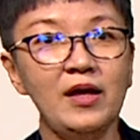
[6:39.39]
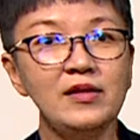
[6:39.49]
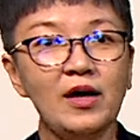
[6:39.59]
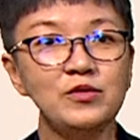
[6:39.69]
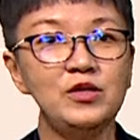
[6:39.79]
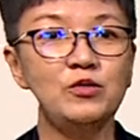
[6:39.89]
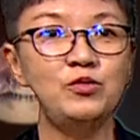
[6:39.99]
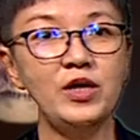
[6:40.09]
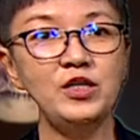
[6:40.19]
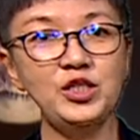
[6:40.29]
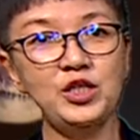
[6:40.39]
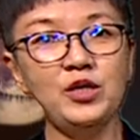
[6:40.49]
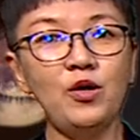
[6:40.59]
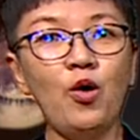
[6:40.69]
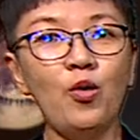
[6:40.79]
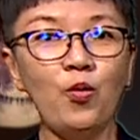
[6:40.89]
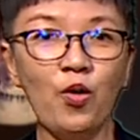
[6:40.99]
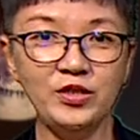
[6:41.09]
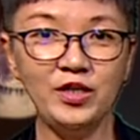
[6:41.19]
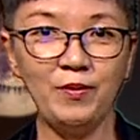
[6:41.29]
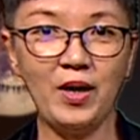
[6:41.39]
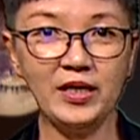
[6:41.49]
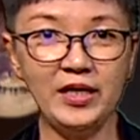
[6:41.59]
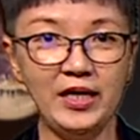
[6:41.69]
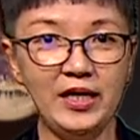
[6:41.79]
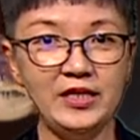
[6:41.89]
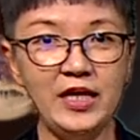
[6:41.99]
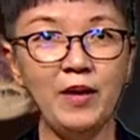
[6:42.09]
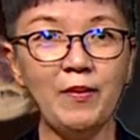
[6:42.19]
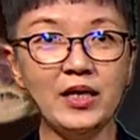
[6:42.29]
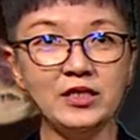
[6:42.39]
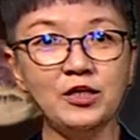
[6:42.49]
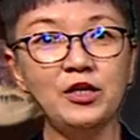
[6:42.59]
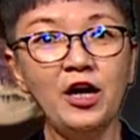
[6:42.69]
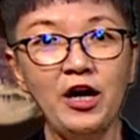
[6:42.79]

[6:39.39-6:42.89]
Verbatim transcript: Now, the Renshen or water monkey, Daymaster,